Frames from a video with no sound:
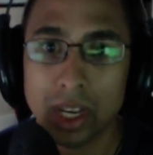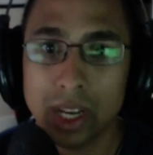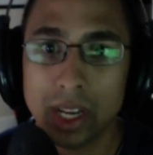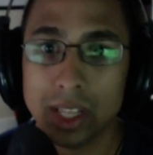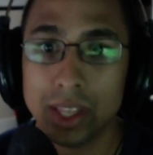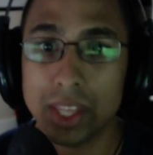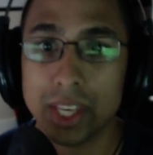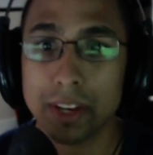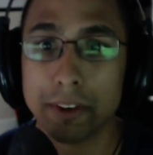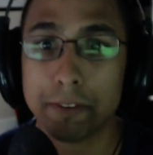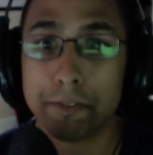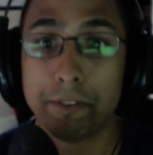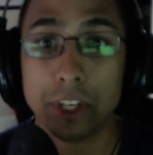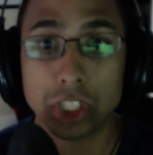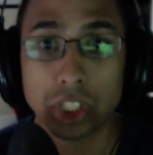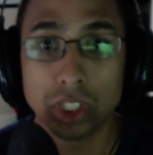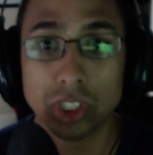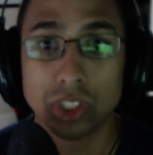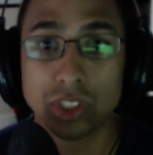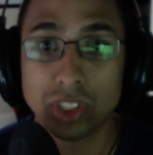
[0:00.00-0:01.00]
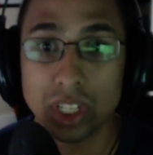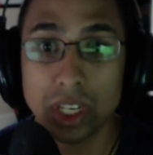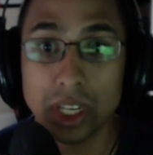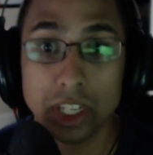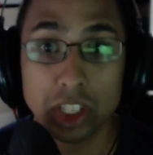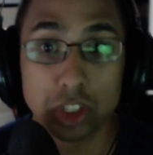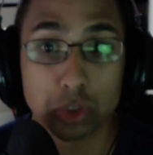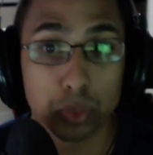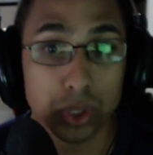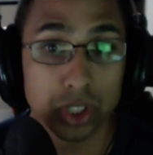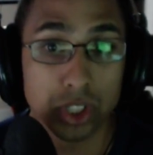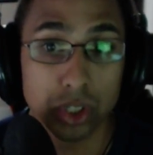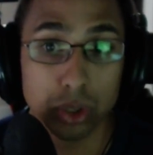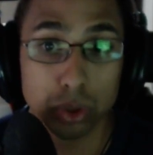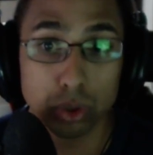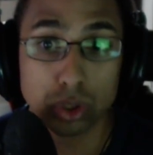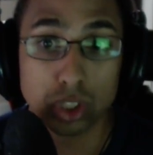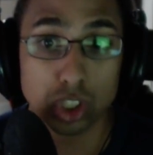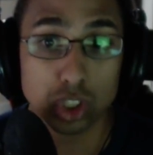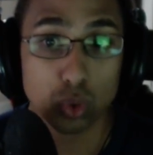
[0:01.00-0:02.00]
The efficiency is
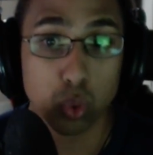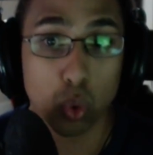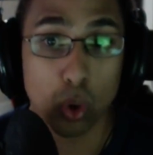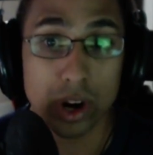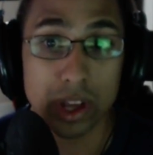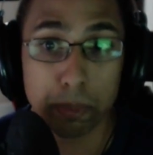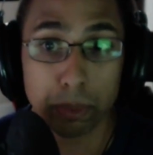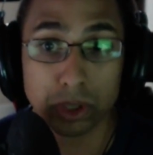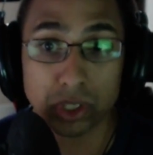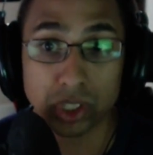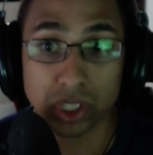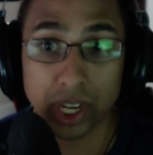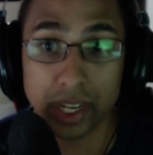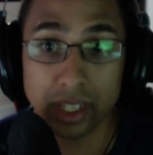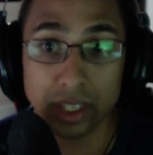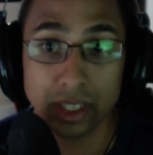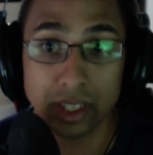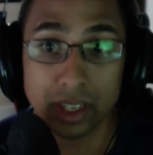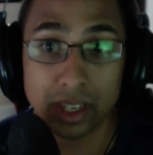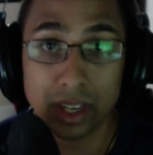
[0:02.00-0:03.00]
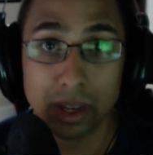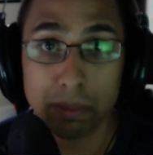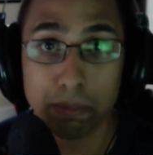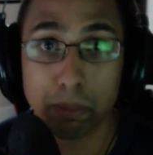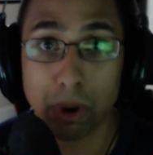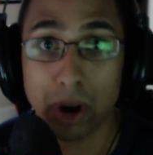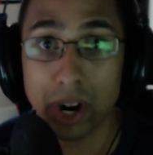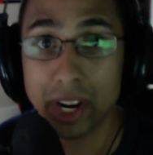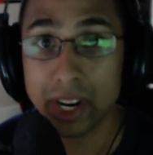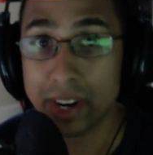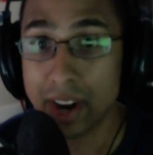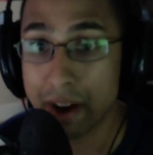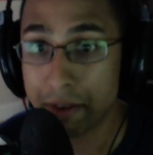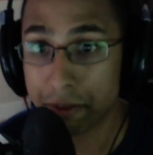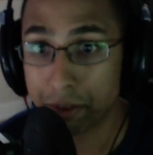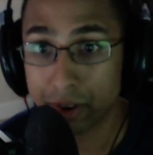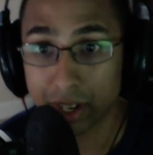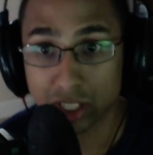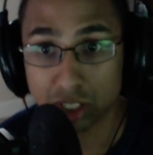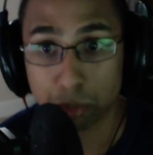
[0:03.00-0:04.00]
reduced to 20%, but it
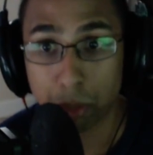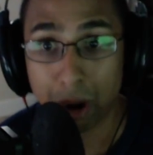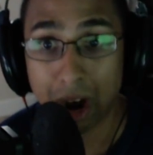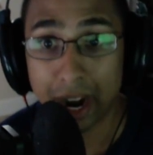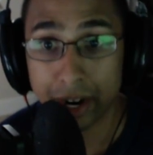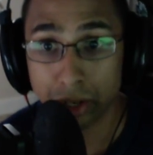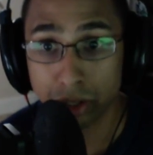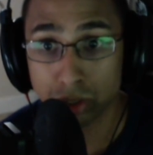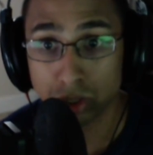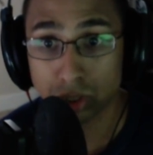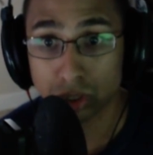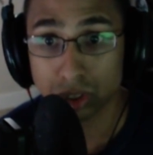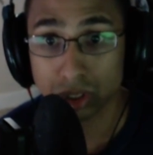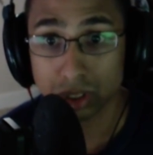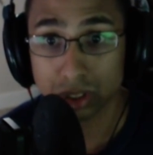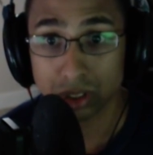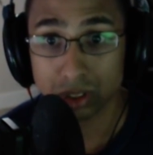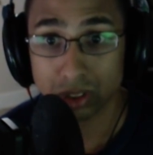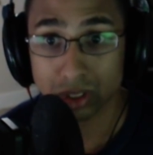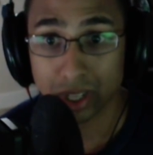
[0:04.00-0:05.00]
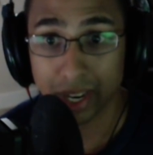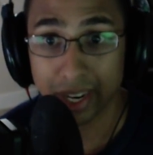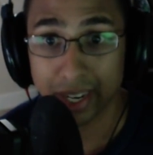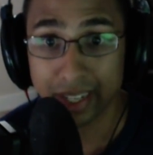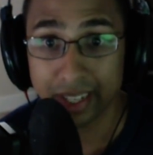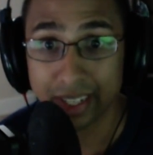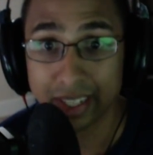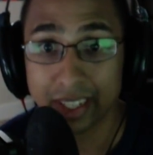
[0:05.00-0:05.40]
never expires, okay?